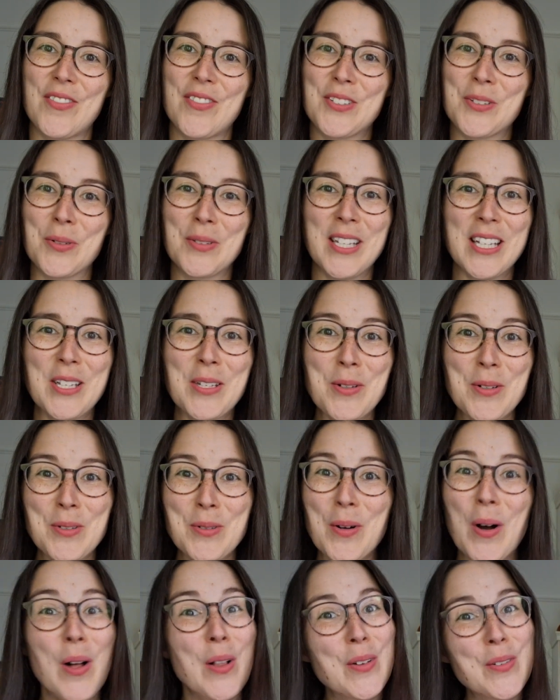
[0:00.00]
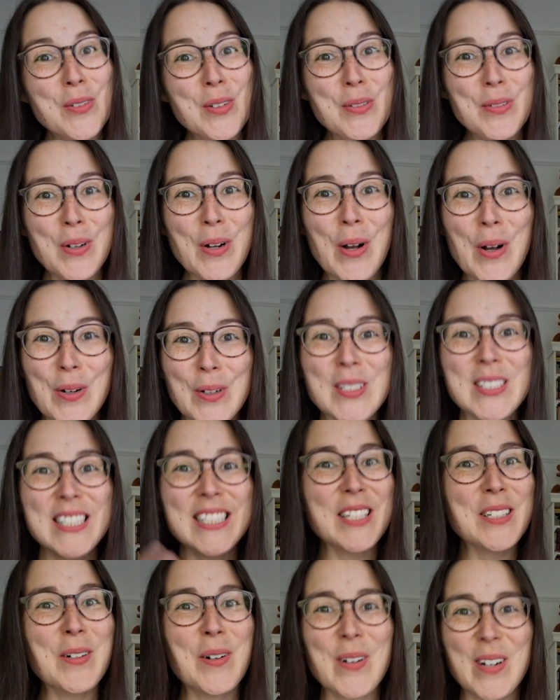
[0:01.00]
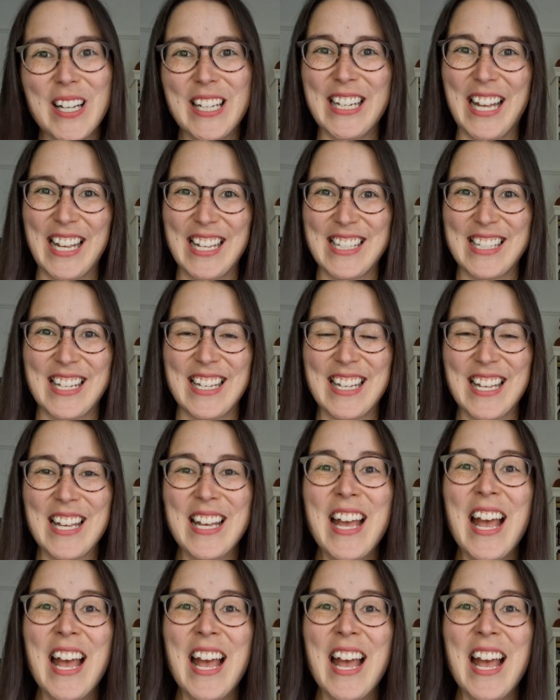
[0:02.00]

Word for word: So thank you to all of you for hosting and organizing.